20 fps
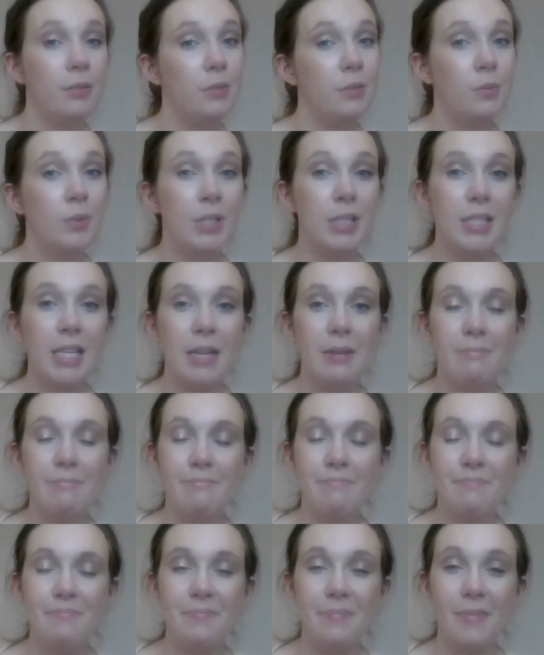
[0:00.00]
We'll see.
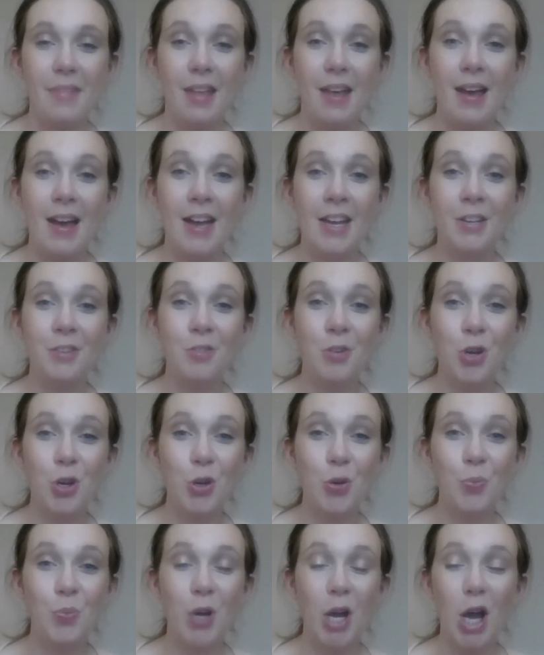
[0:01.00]
I do
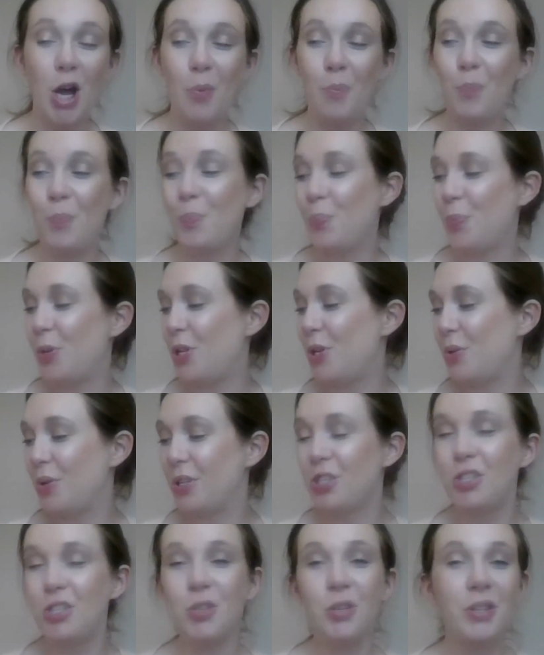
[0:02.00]
hope you
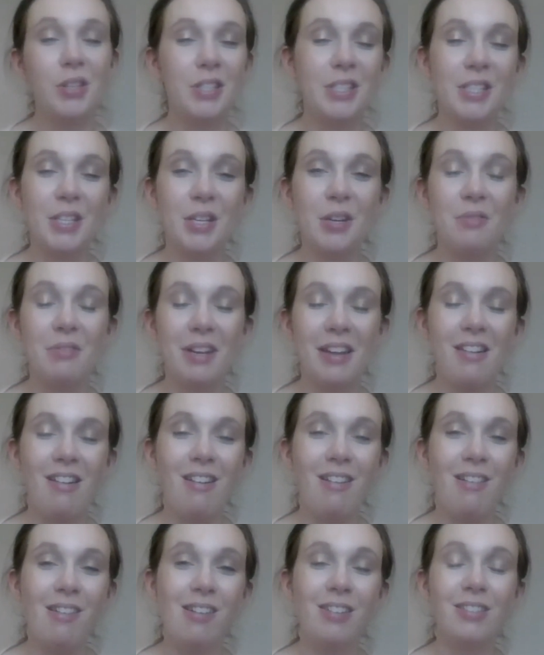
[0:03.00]
enjoyed this quick
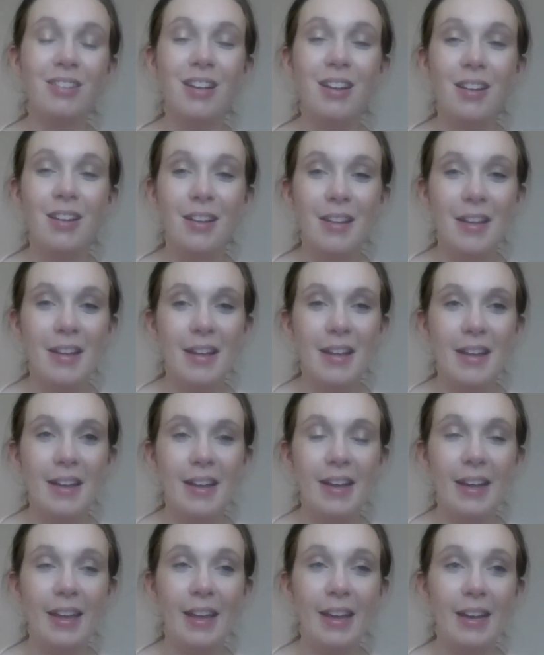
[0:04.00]
haul,
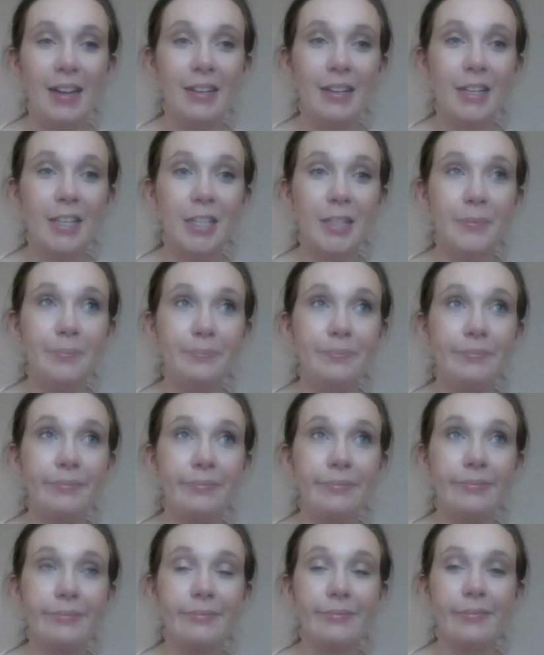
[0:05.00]
and
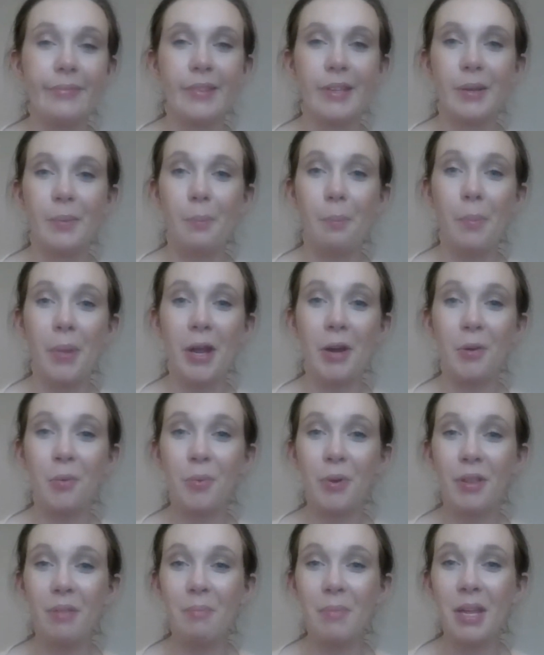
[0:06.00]
bear
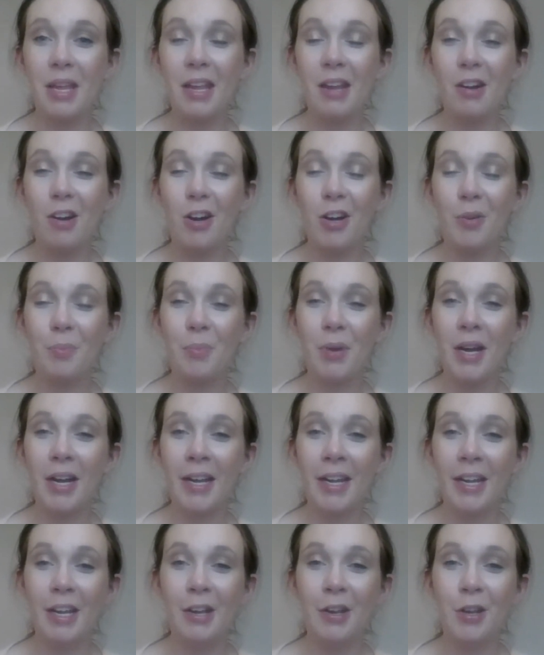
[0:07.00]
with me on
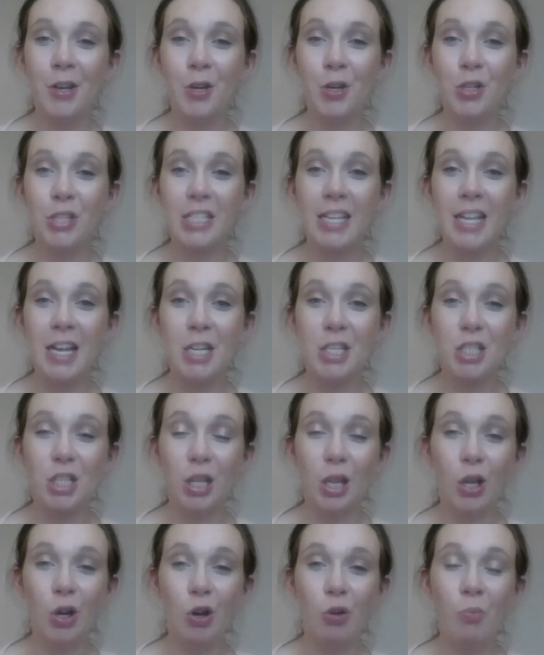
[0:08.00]
my no slash
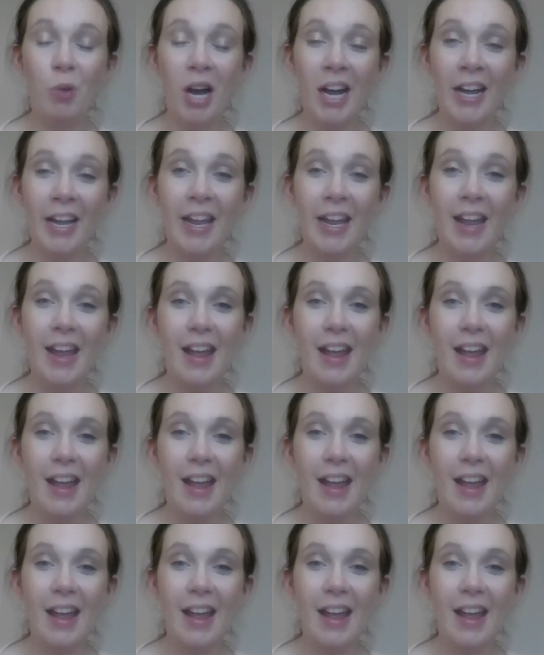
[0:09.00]
low buy.